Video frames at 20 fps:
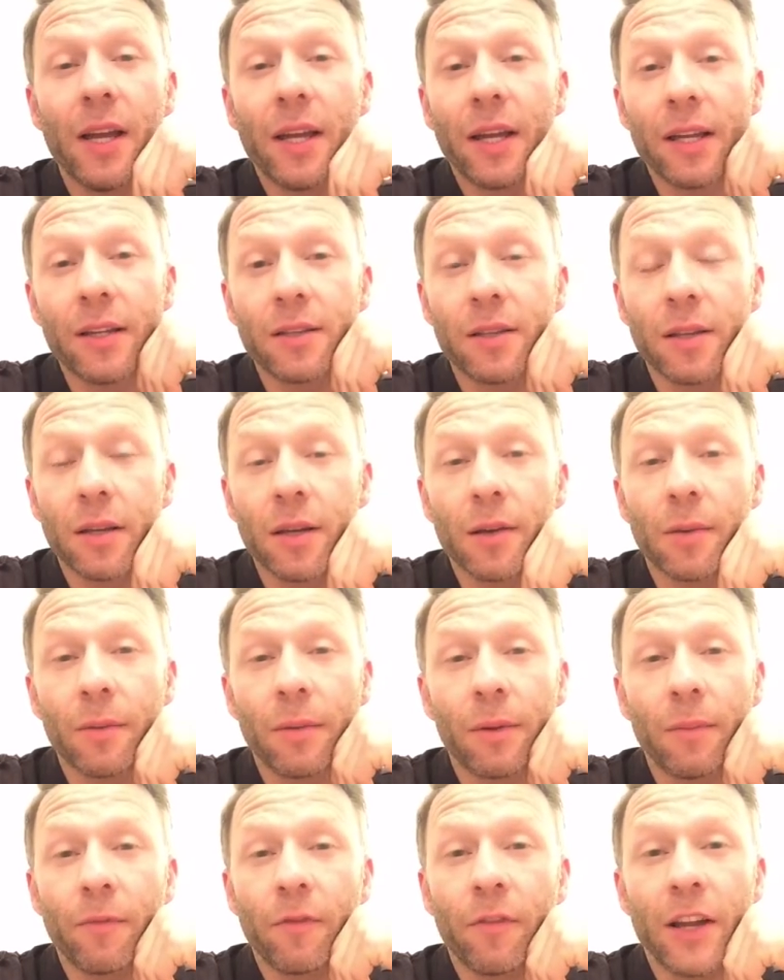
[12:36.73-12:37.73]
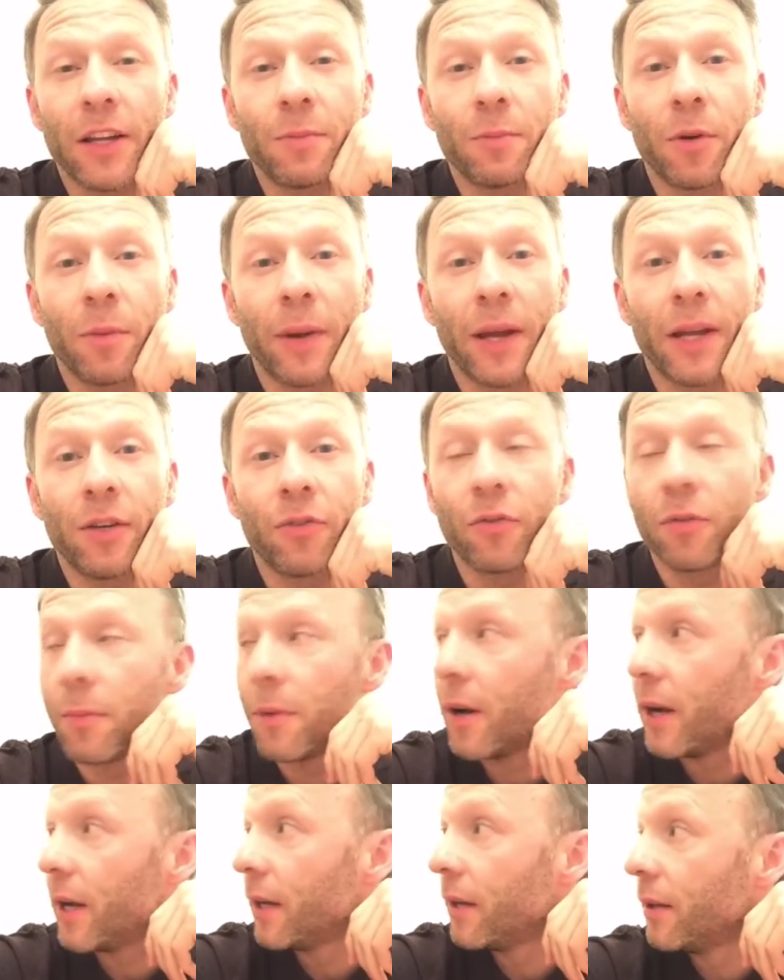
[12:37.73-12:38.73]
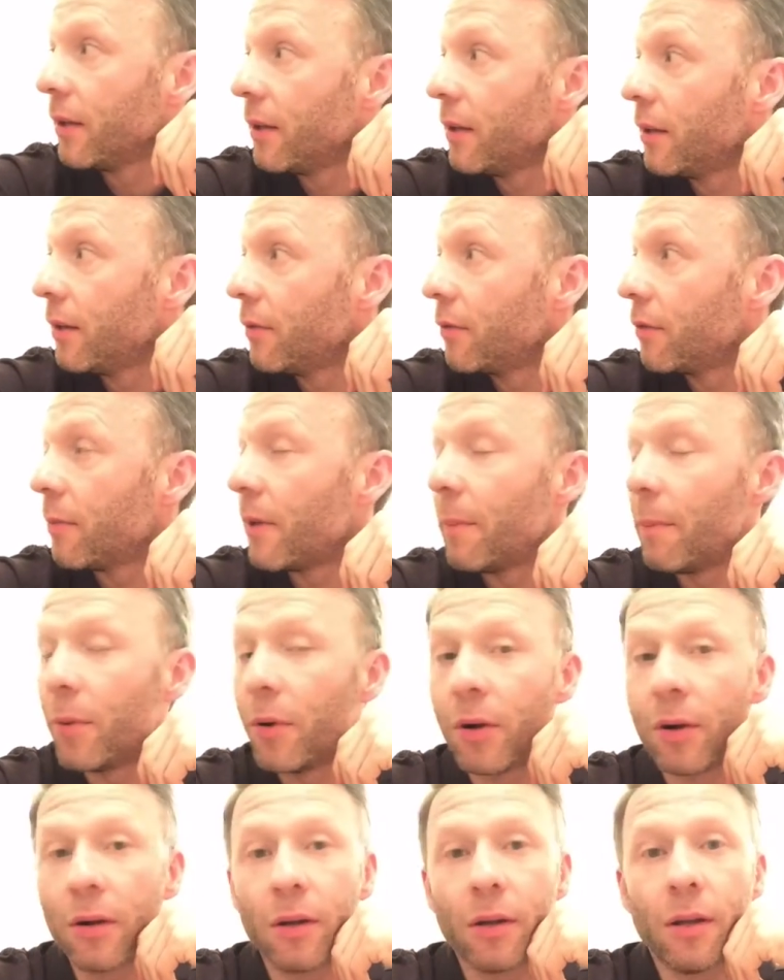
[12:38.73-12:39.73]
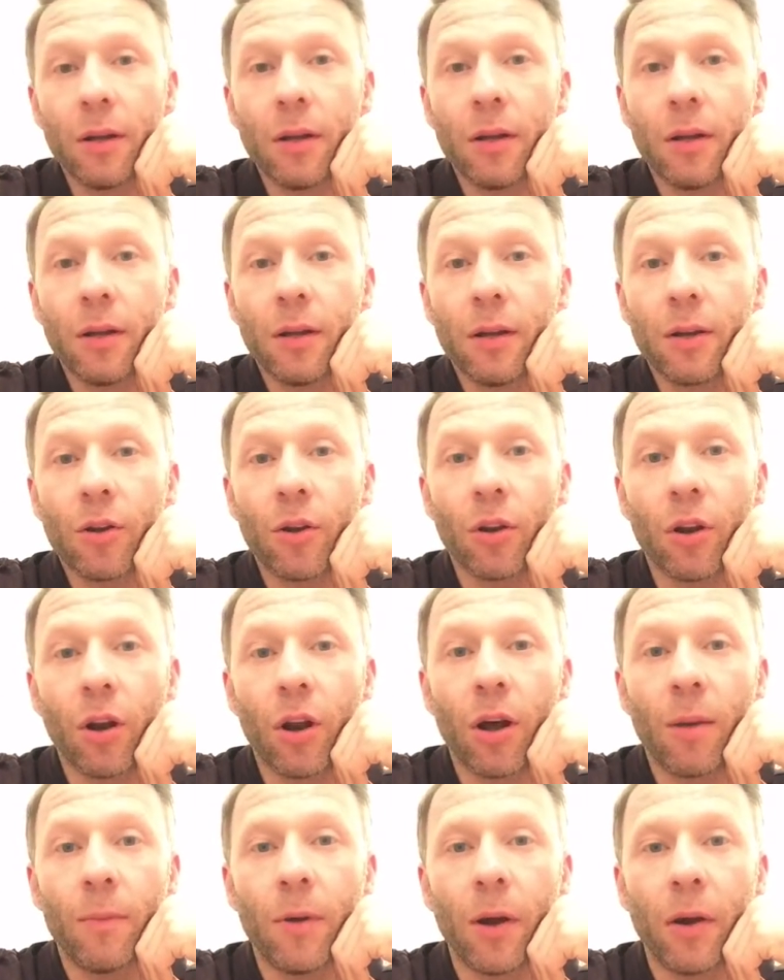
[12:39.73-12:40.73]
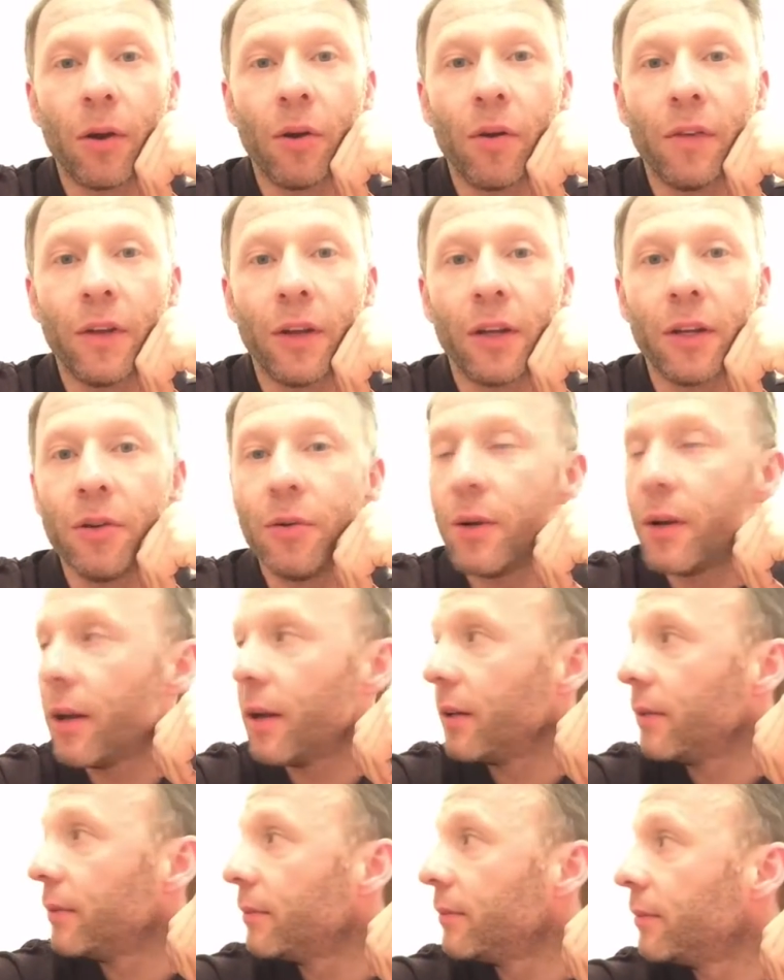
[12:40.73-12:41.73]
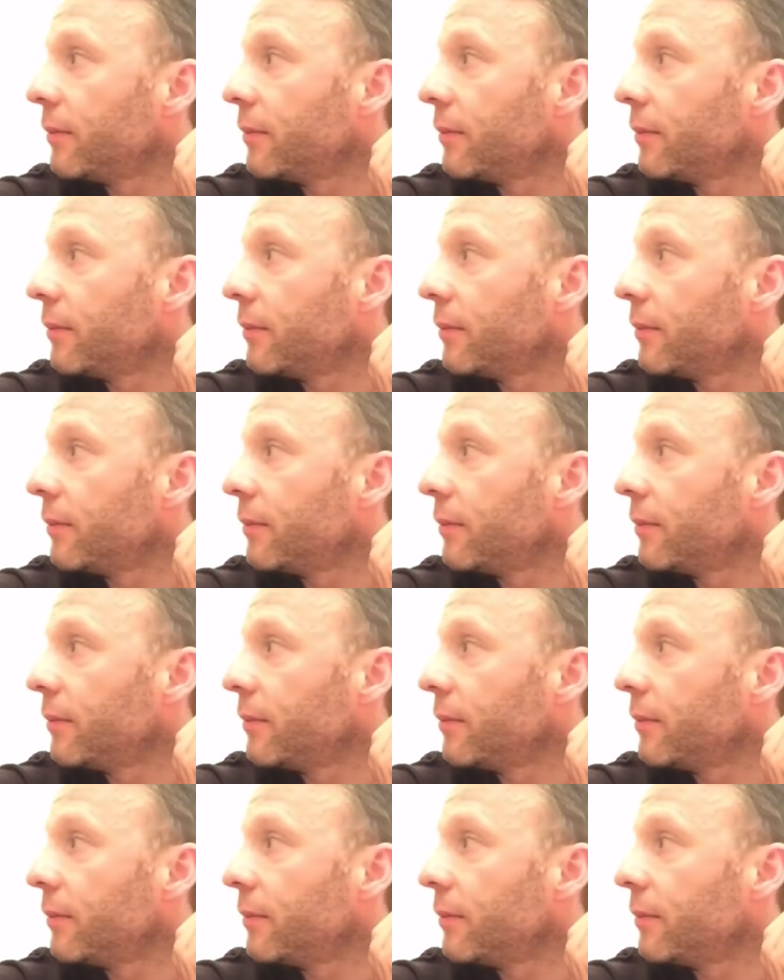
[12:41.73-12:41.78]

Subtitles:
It's the Facebook page for my book. Got an alarm going off here. Can you hear that?